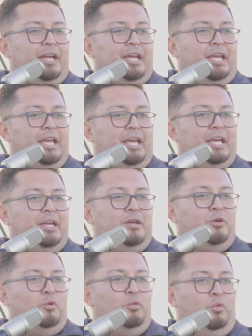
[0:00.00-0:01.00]

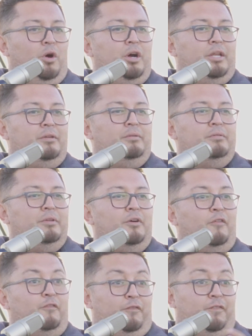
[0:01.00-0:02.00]
he won
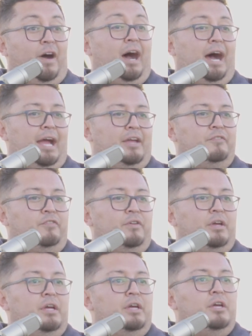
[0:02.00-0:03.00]
5
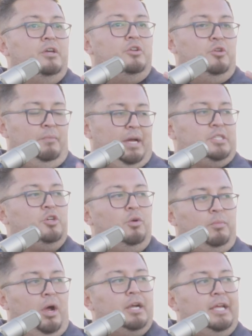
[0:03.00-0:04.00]
New Mexico
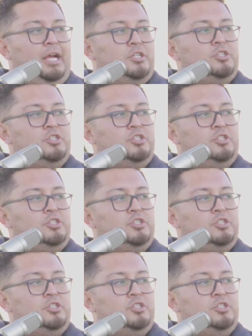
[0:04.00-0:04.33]
Broadcasters